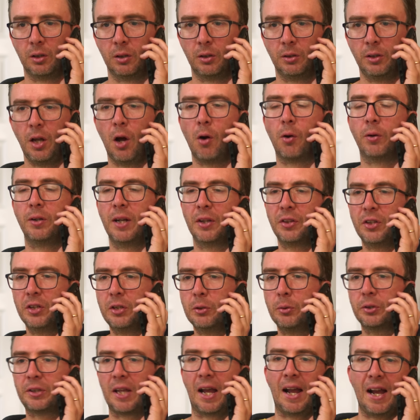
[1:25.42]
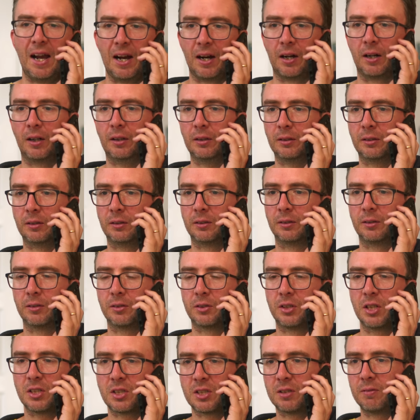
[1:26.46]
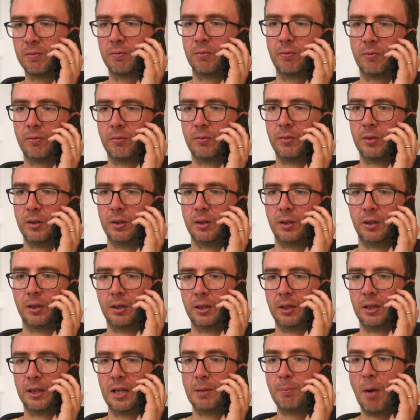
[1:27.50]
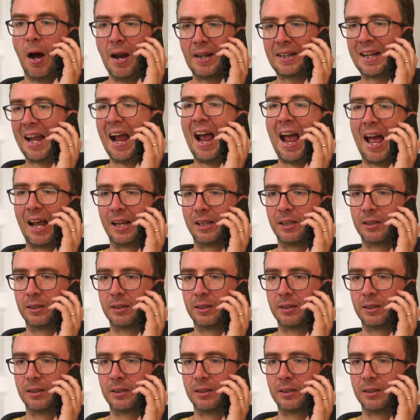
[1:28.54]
No, nothing to do with the hair. Just, he bought a cat,